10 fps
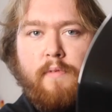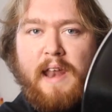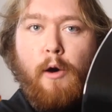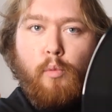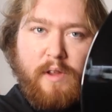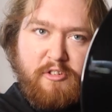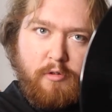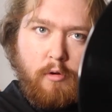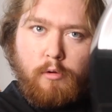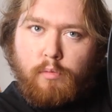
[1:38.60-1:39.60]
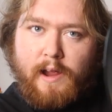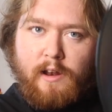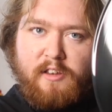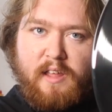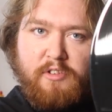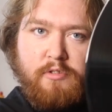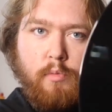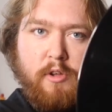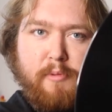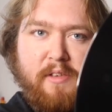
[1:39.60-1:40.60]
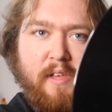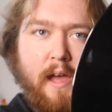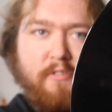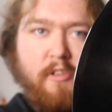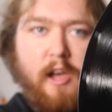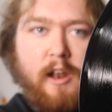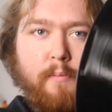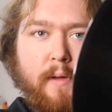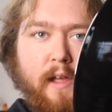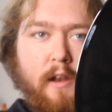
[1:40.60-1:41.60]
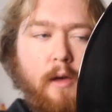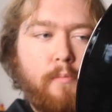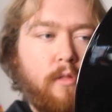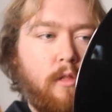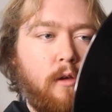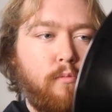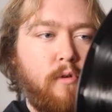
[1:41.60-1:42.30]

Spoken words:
For now, we just got the regular disc, which basically has Tyler picking up the